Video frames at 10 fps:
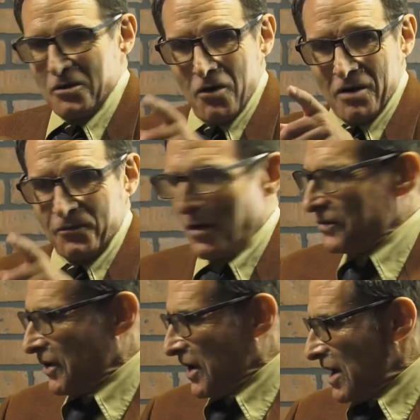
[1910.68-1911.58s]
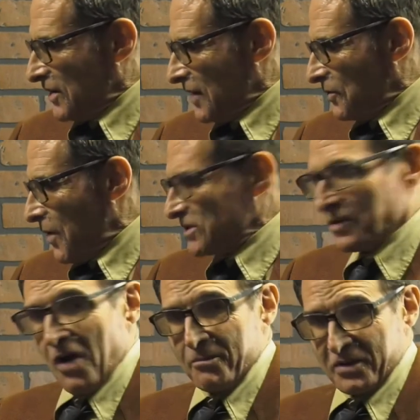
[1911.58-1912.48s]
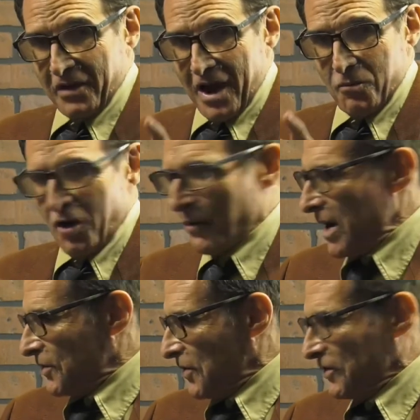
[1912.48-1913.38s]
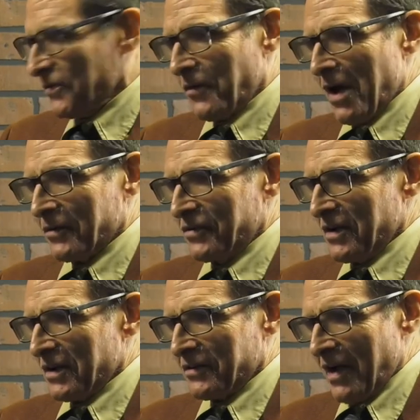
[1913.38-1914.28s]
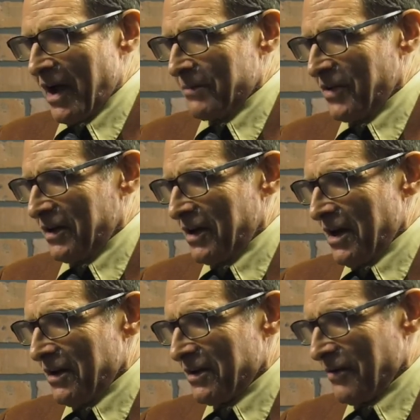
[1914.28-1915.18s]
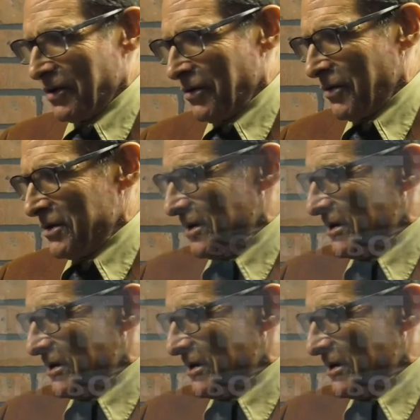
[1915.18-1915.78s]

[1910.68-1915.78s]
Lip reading: you heard it, folks. Okay, thanks for watching Topic Time. More great episodes to follow. See you next time. Take care. Have a good one.